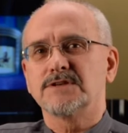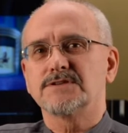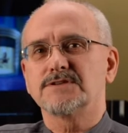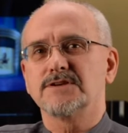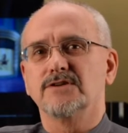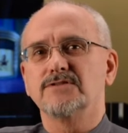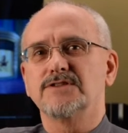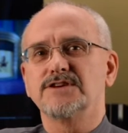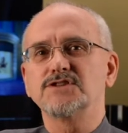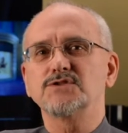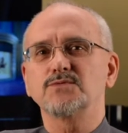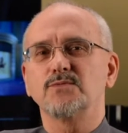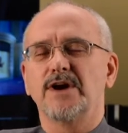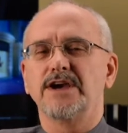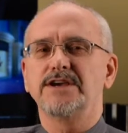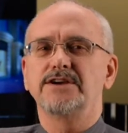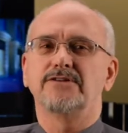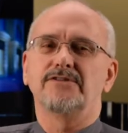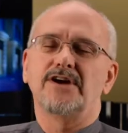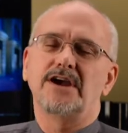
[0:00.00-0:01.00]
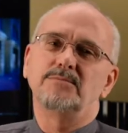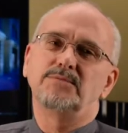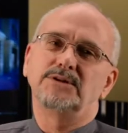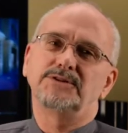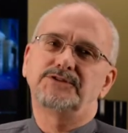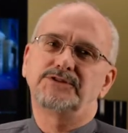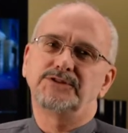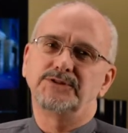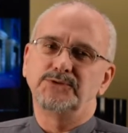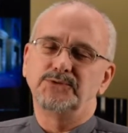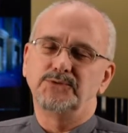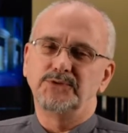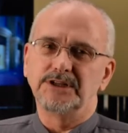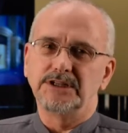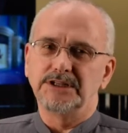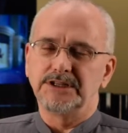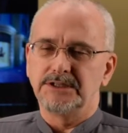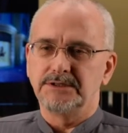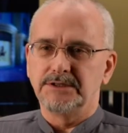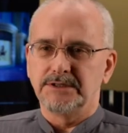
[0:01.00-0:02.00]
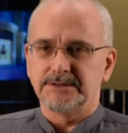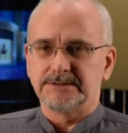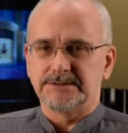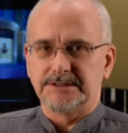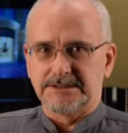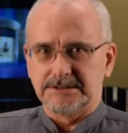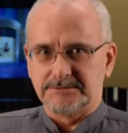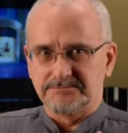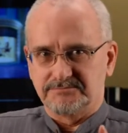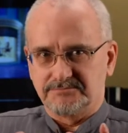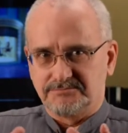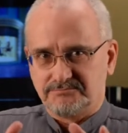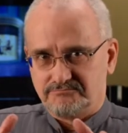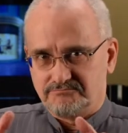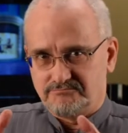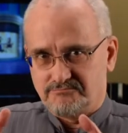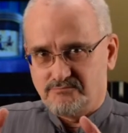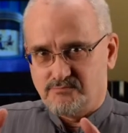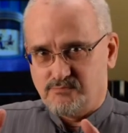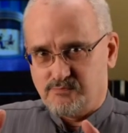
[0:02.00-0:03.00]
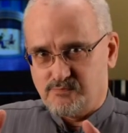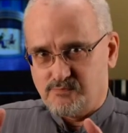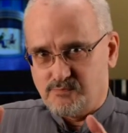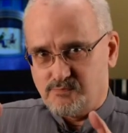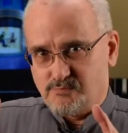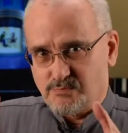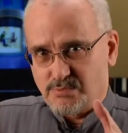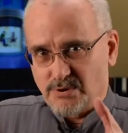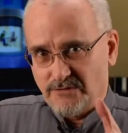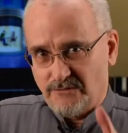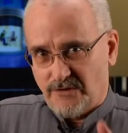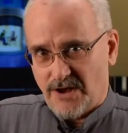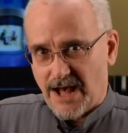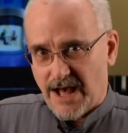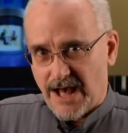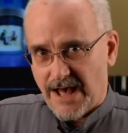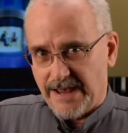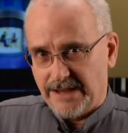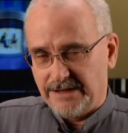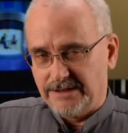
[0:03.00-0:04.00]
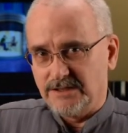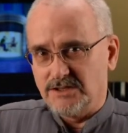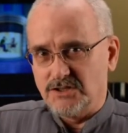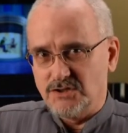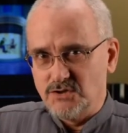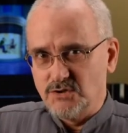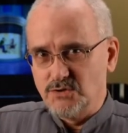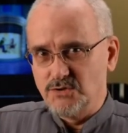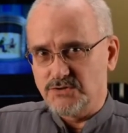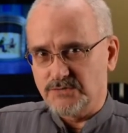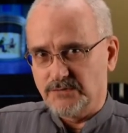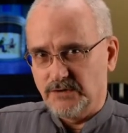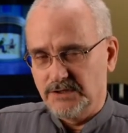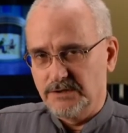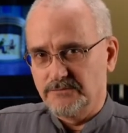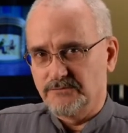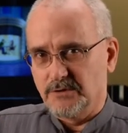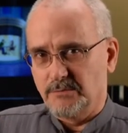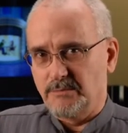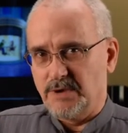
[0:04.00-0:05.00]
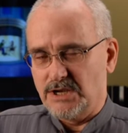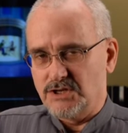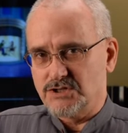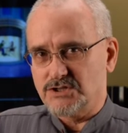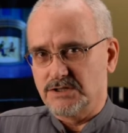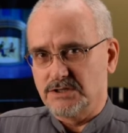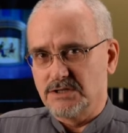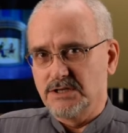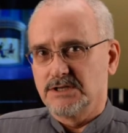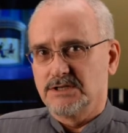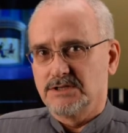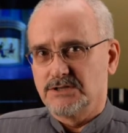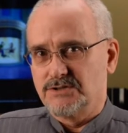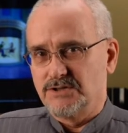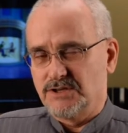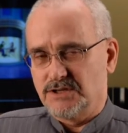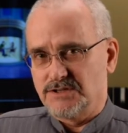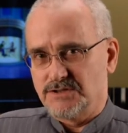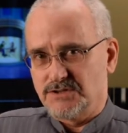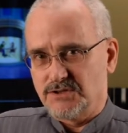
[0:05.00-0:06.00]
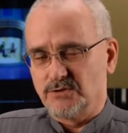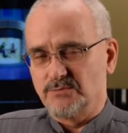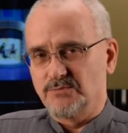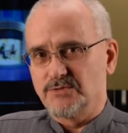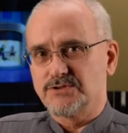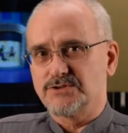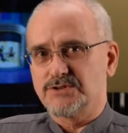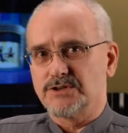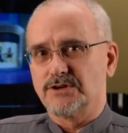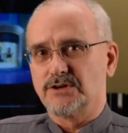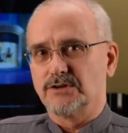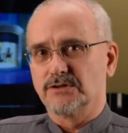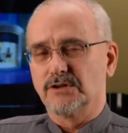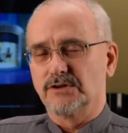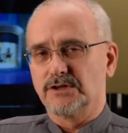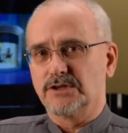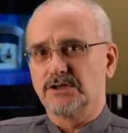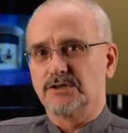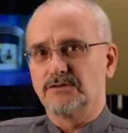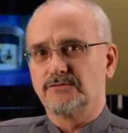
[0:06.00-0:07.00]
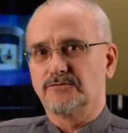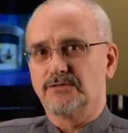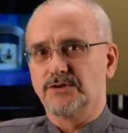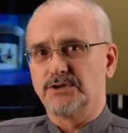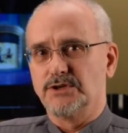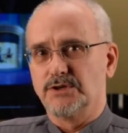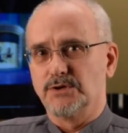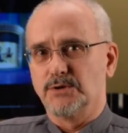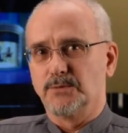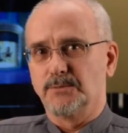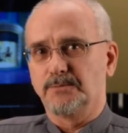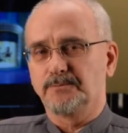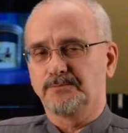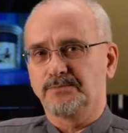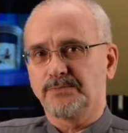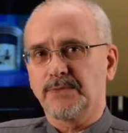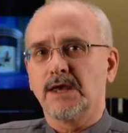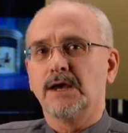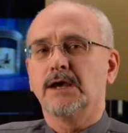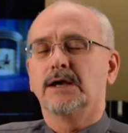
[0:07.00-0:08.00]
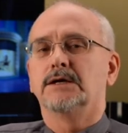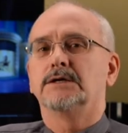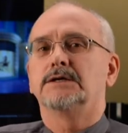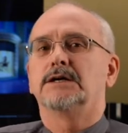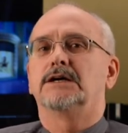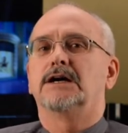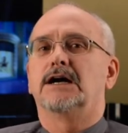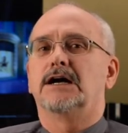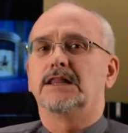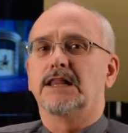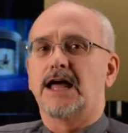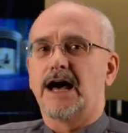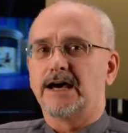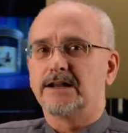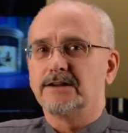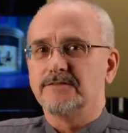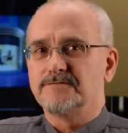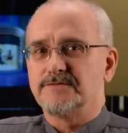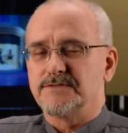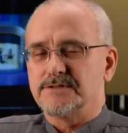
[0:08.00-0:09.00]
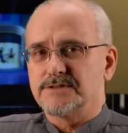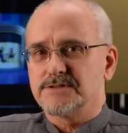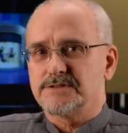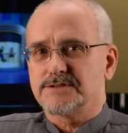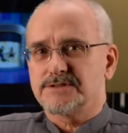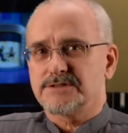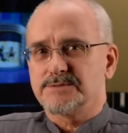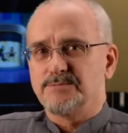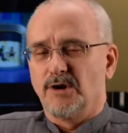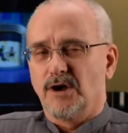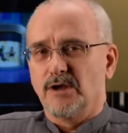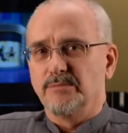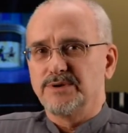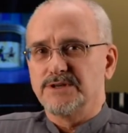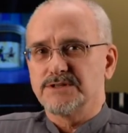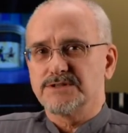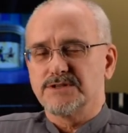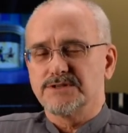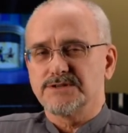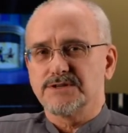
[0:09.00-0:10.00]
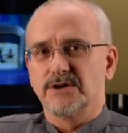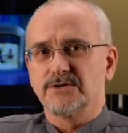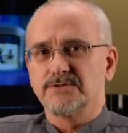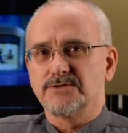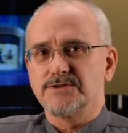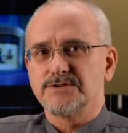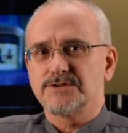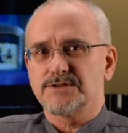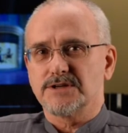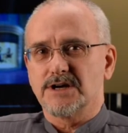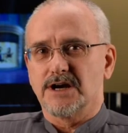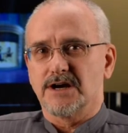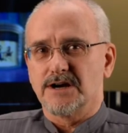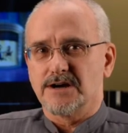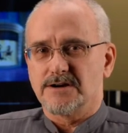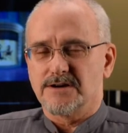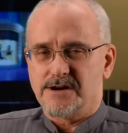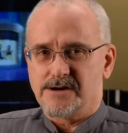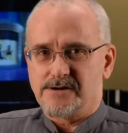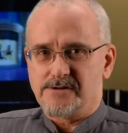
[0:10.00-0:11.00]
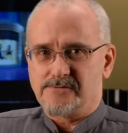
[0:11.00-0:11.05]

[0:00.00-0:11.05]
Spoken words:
So this way you're able to really provide useful information to consumers that are looking for you. A lot of small business owners are